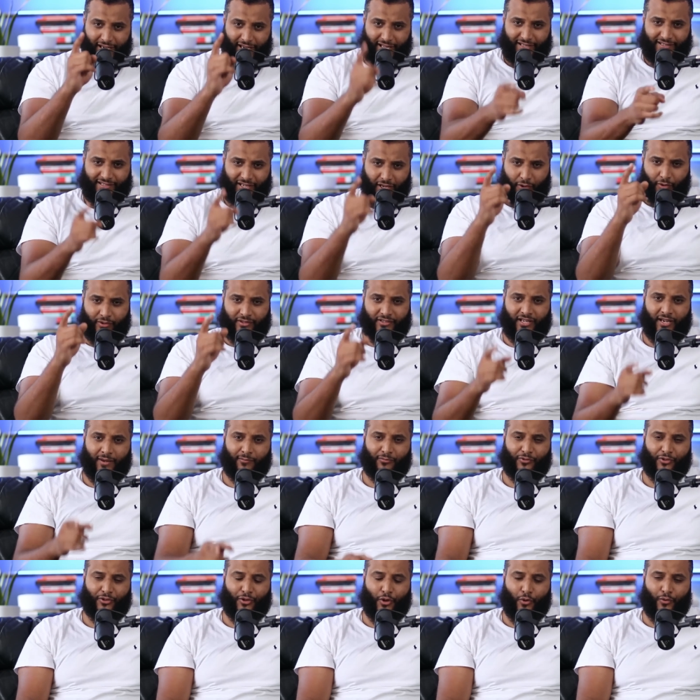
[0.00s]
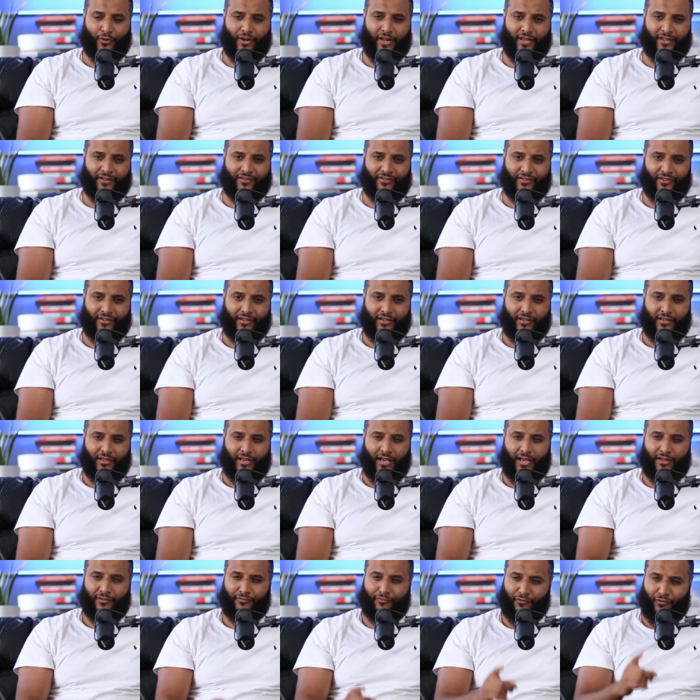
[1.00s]
it's our time to donate.
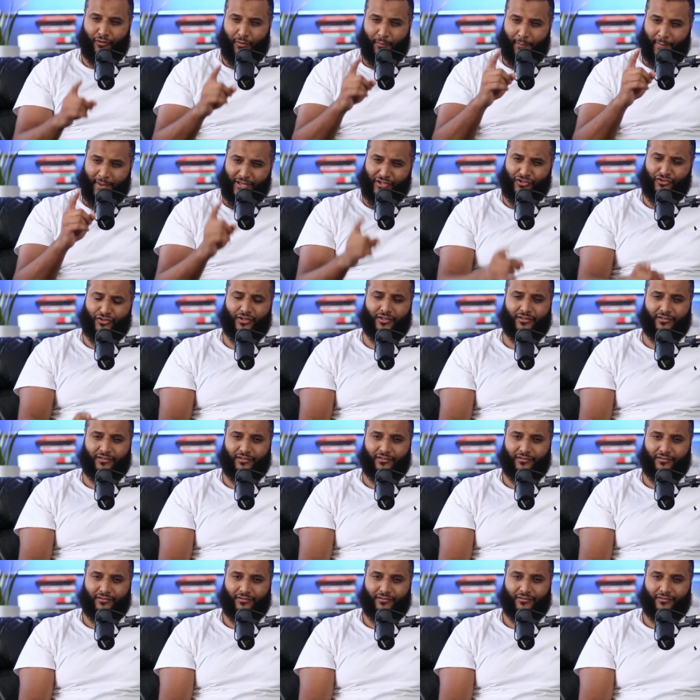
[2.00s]
And for a masjid,